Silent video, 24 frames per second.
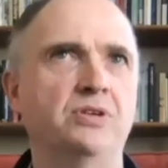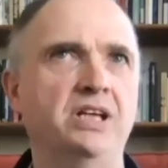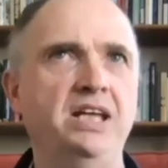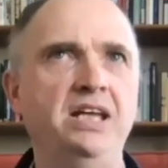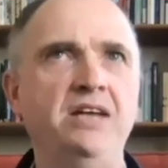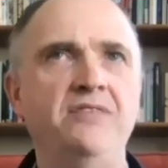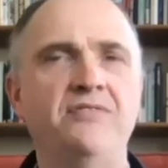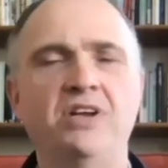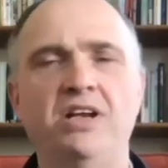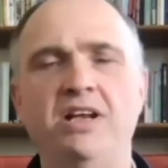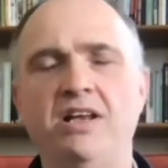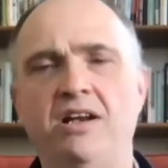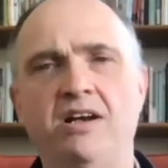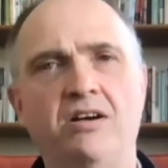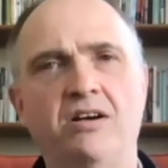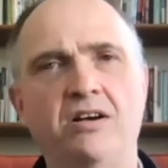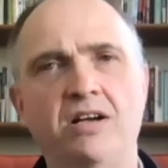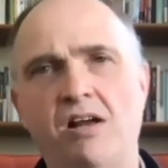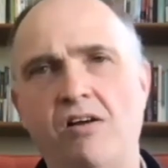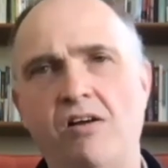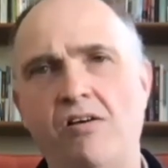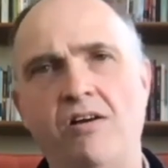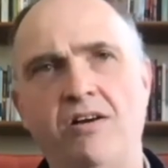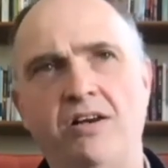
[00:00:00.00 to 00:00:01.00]
even in our
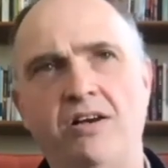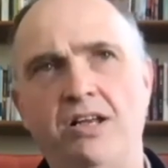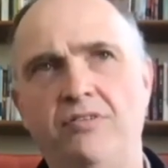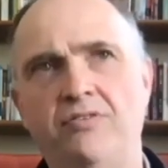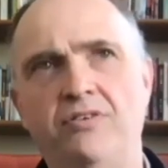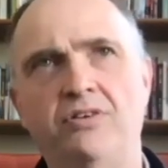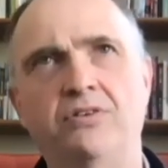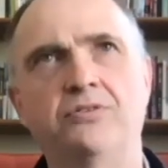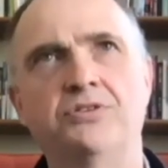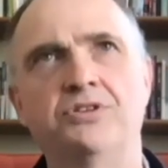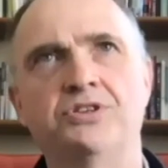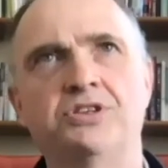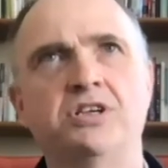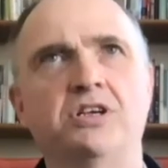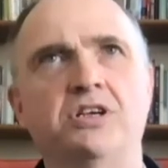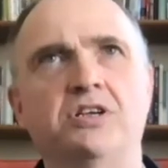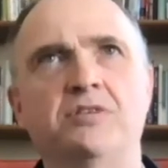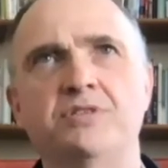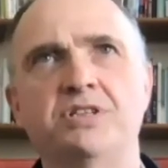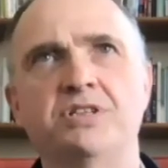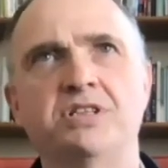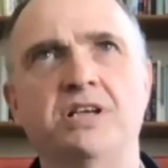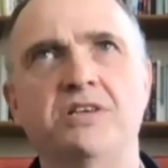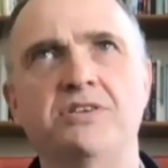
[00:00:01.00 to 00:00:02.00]
current difficult
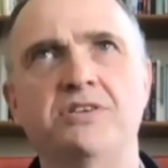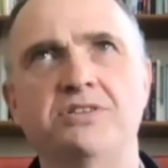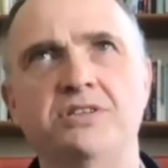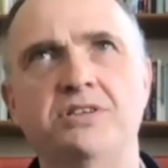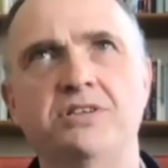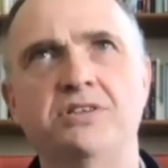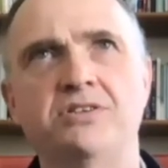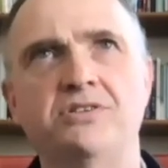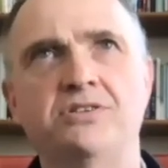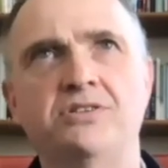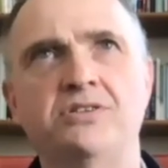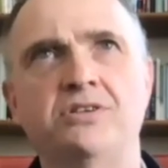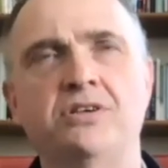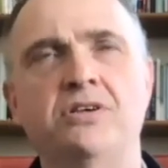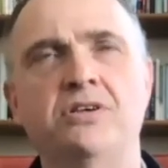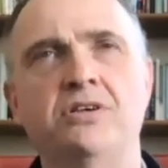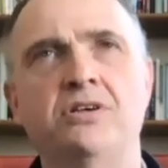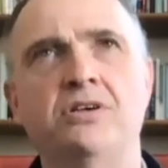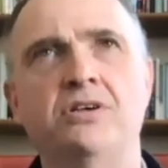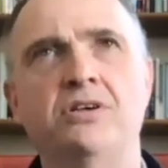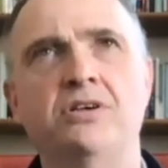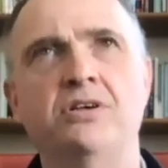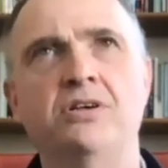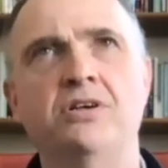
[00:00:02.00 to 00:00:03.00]
circumstances,
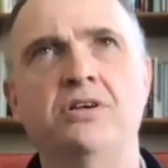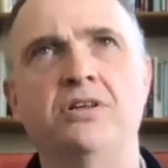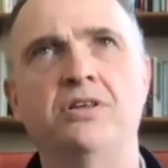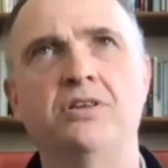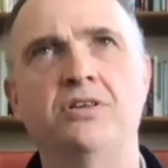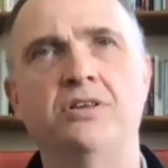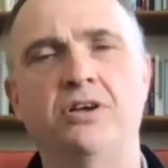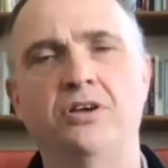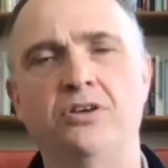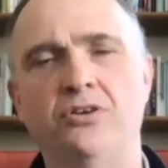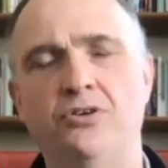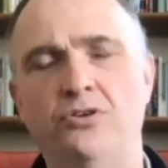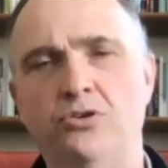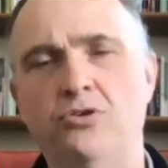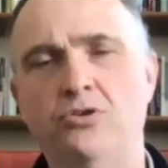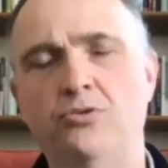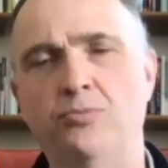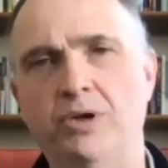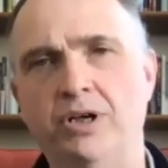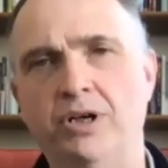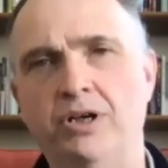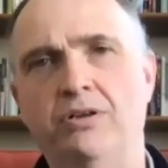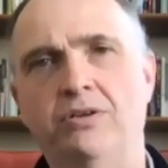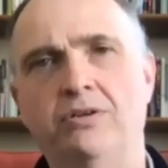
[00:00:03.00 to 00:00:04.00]
that your
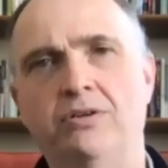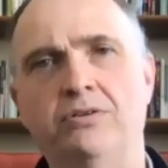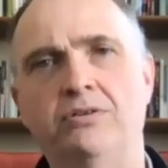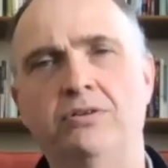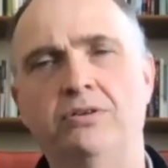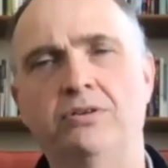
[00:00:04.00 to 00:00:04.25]
will